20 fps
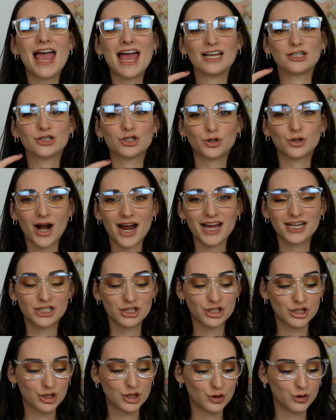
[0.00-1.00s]
and trying
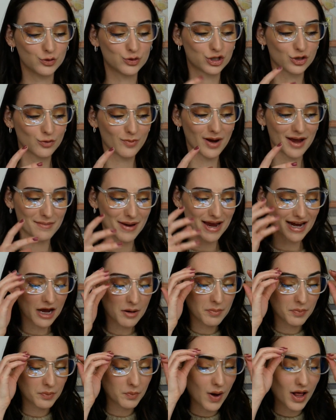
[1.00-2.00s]
to do my
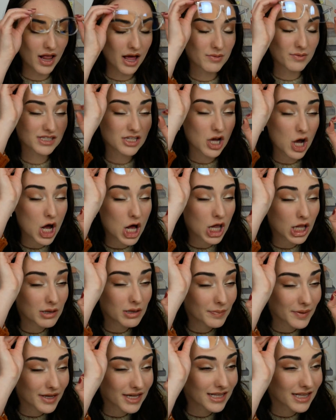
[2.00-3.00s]
makeup while I was all
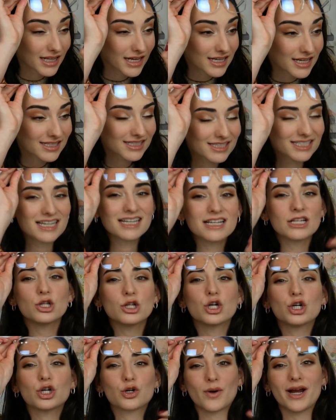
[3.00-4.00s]
up in this didn't
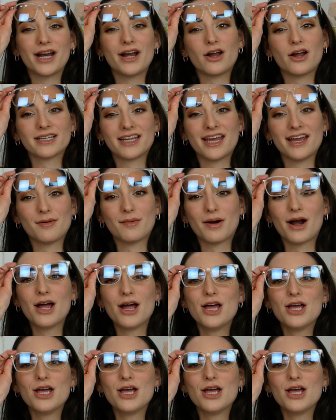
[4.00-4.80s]
look great on camera.